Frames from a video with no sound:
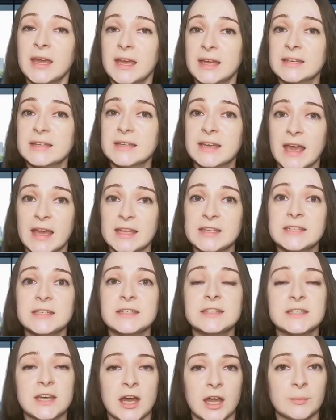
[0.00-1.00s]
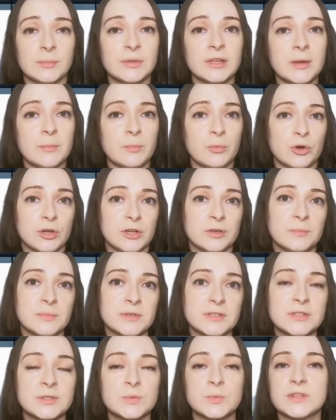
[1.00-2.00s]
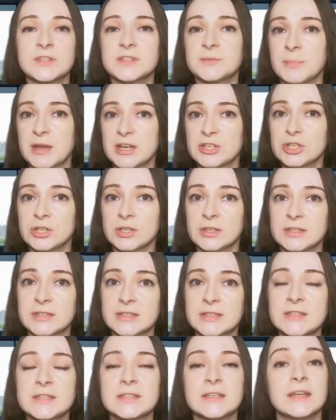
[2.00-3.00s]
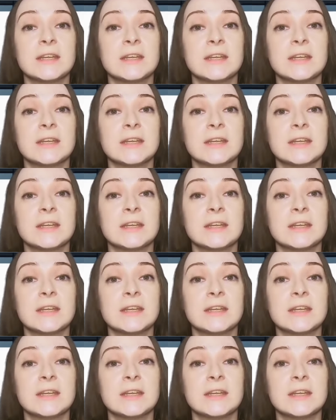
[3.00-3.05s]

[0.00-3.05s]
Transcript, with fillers: and getting timely appointments with specialists